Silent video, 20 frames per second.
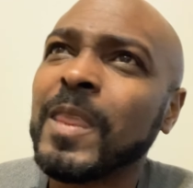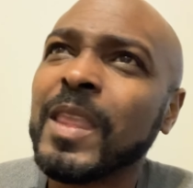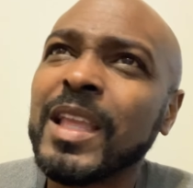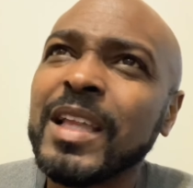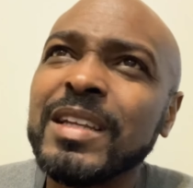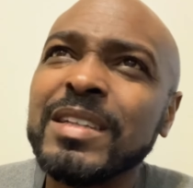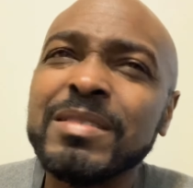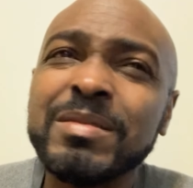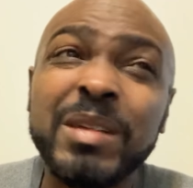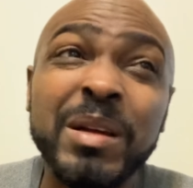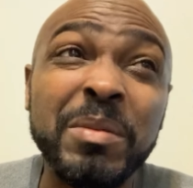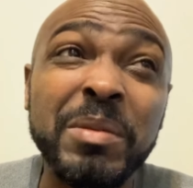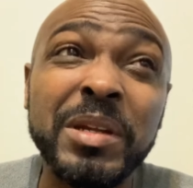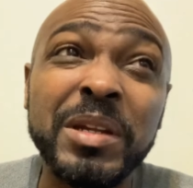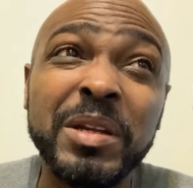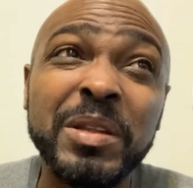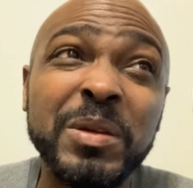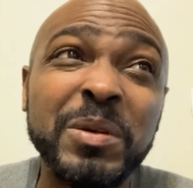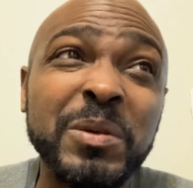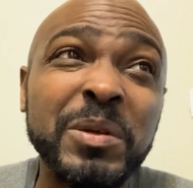Women
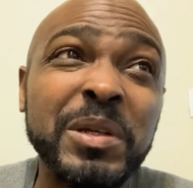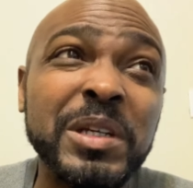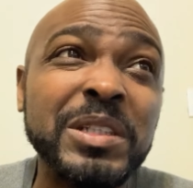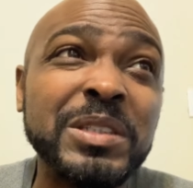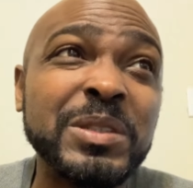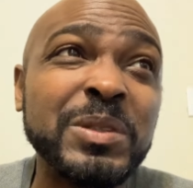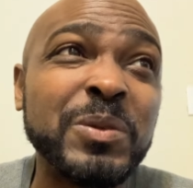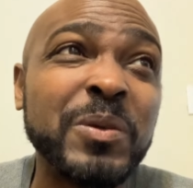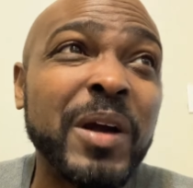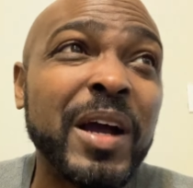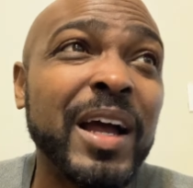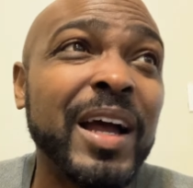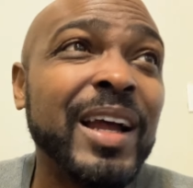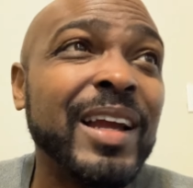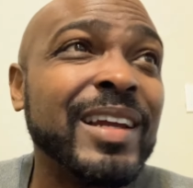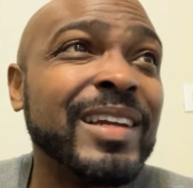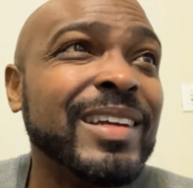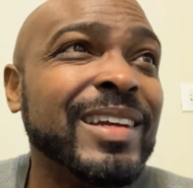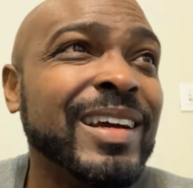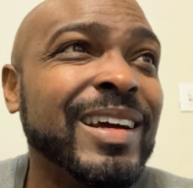are the reason
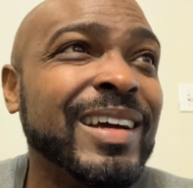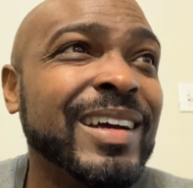why,